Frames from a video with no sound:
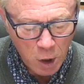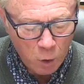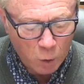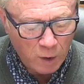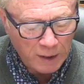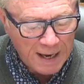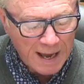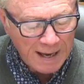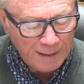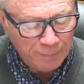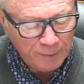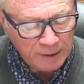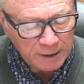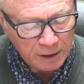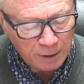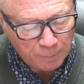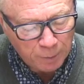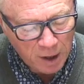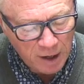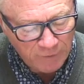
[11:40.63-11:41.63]
What happened
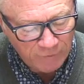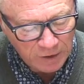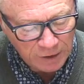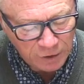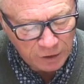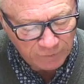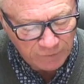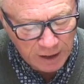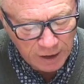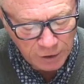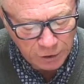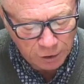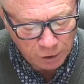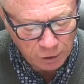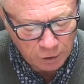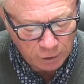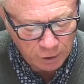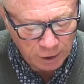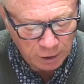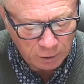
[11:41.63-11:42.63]
in the province of Asia
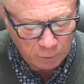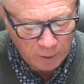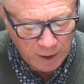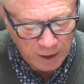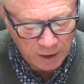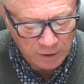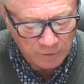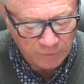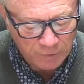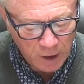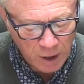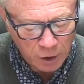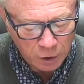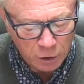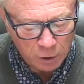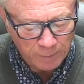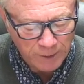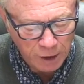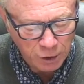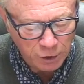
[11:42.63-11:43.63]
during the reign of
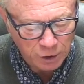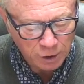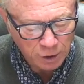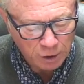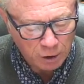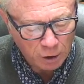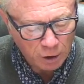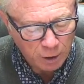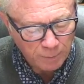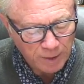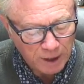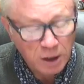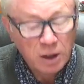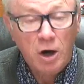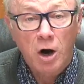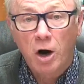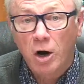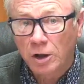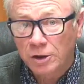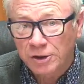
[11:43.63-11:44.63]
Domitian occurred
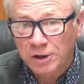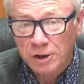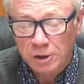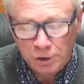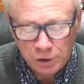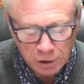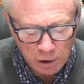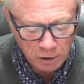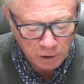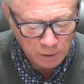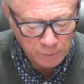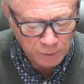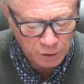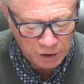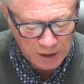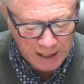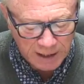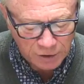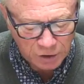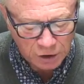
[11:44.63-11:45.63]
because the
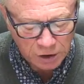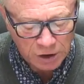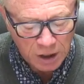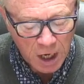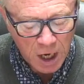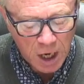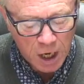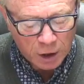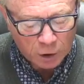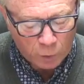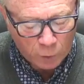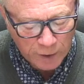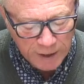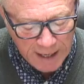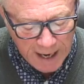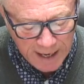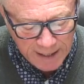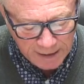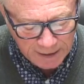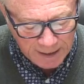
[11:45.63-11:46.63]
circumstances
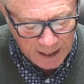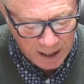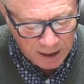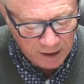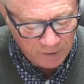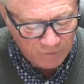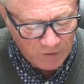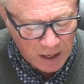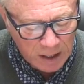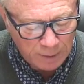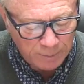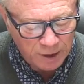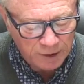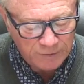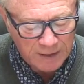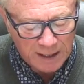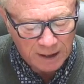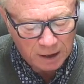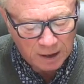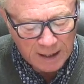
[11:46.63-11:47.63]
created an
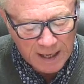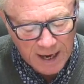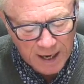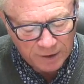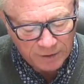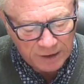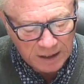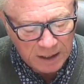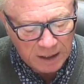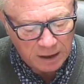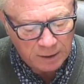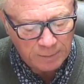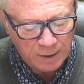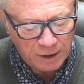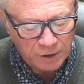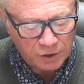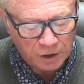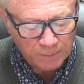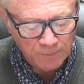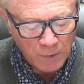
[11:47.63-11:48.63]
environment that allowed the
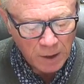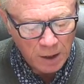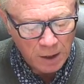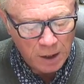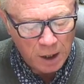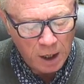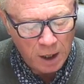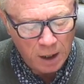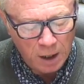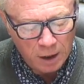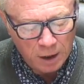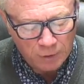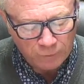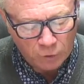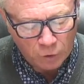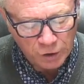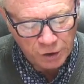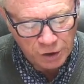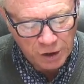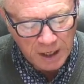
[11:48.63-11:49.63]
enemies of
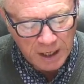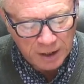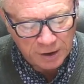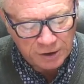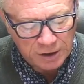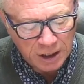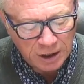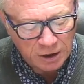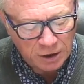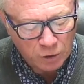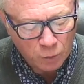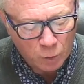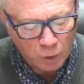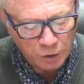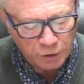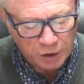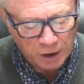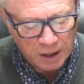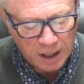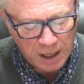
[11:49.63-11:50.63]
Christianity to
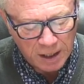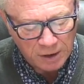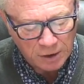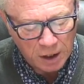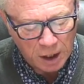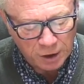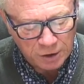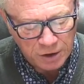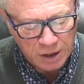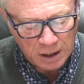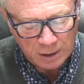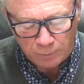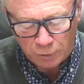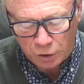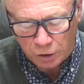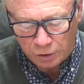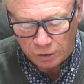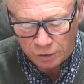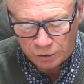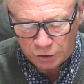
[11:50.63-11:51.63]
once again attempt
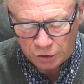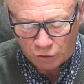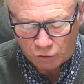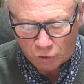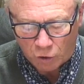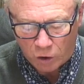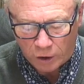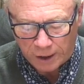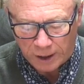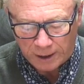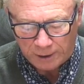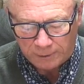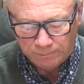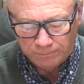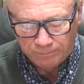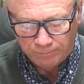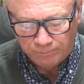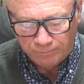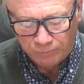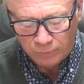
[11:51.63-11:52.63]
to destroy it.
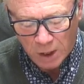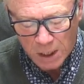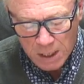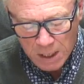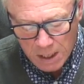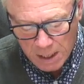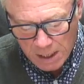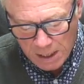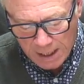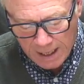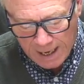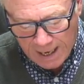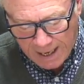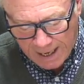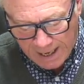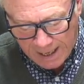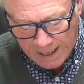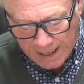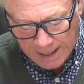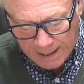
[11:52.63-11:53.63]

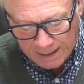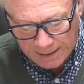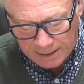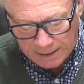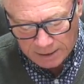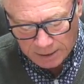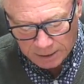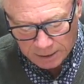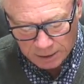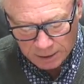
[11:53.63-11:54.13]
And